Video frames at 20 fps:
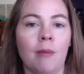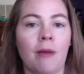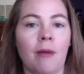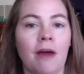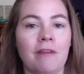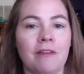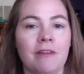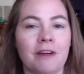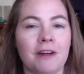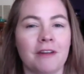
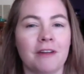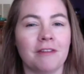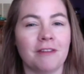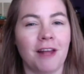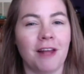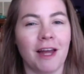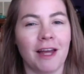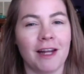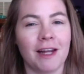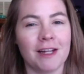my fear of
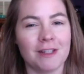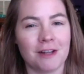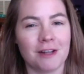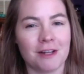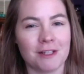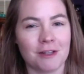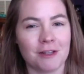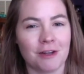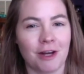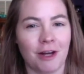flying has
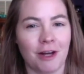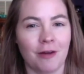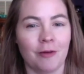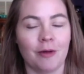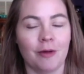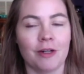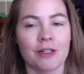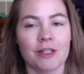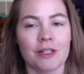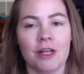also gotten
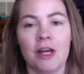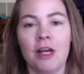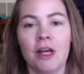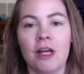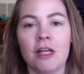worse.